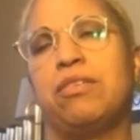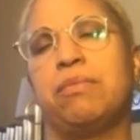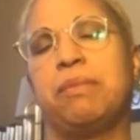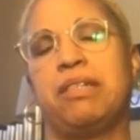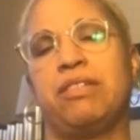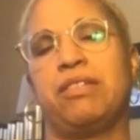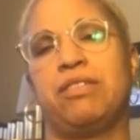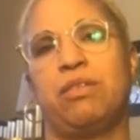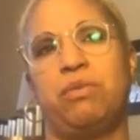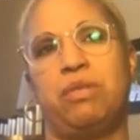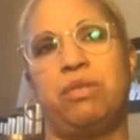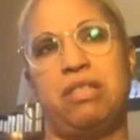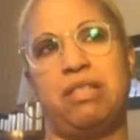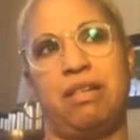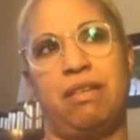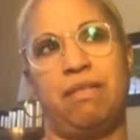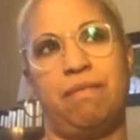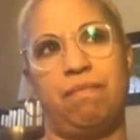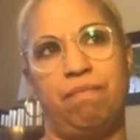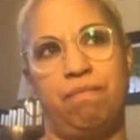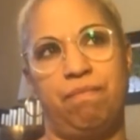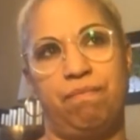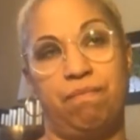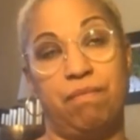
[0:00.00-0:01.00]
because it was
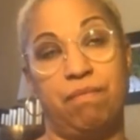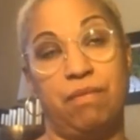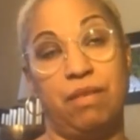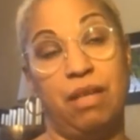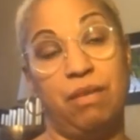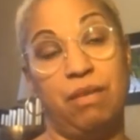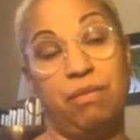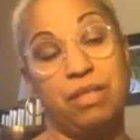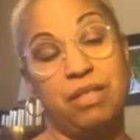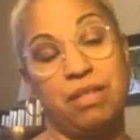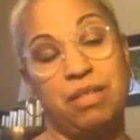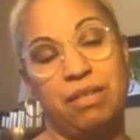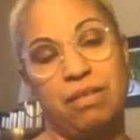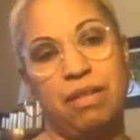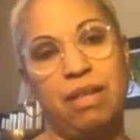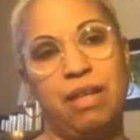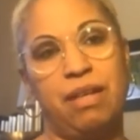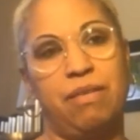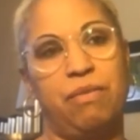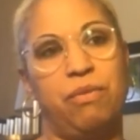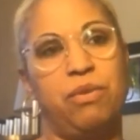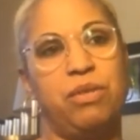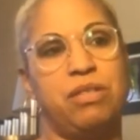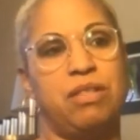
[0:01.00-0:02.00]

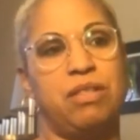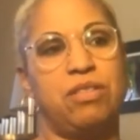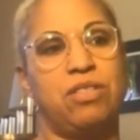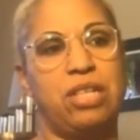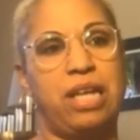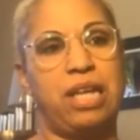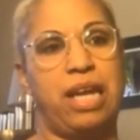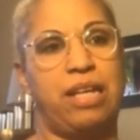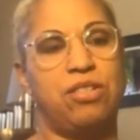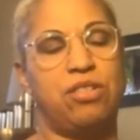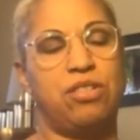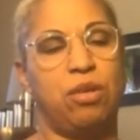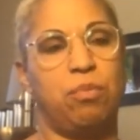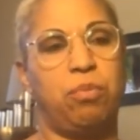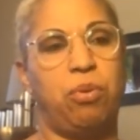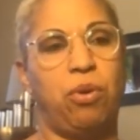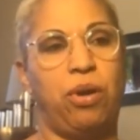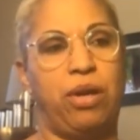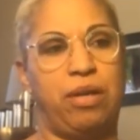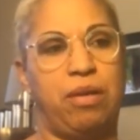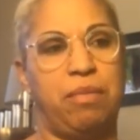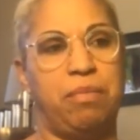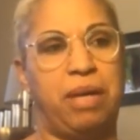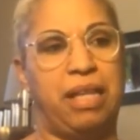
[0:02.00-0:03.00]
a changing
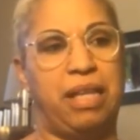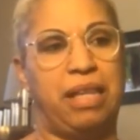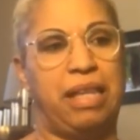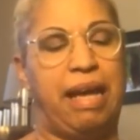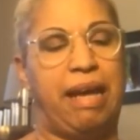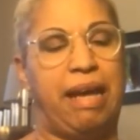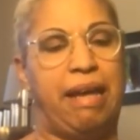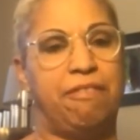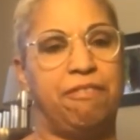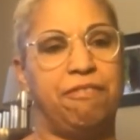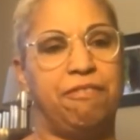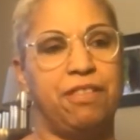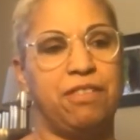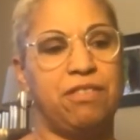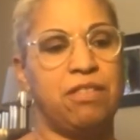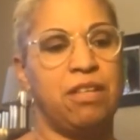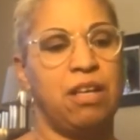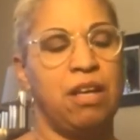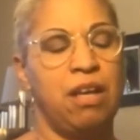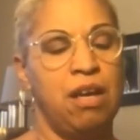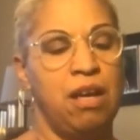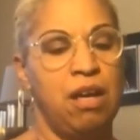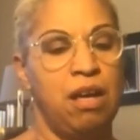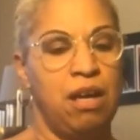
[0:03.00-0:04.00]
point in my life, is
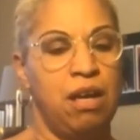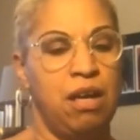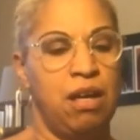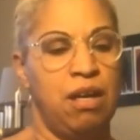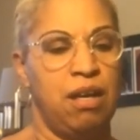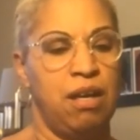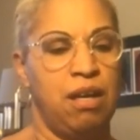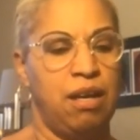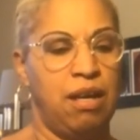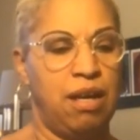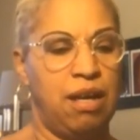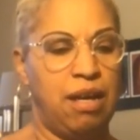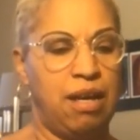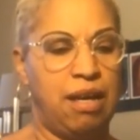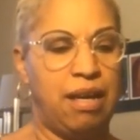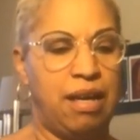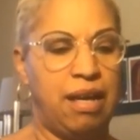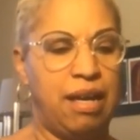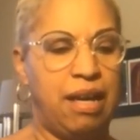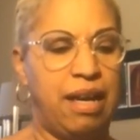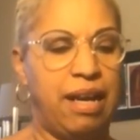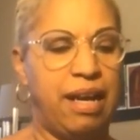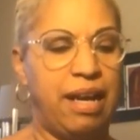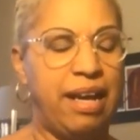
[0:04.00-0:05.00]

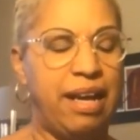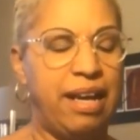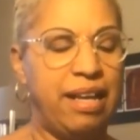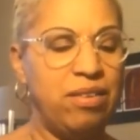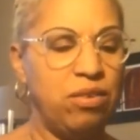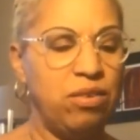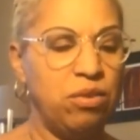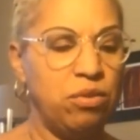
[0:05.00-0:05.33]
I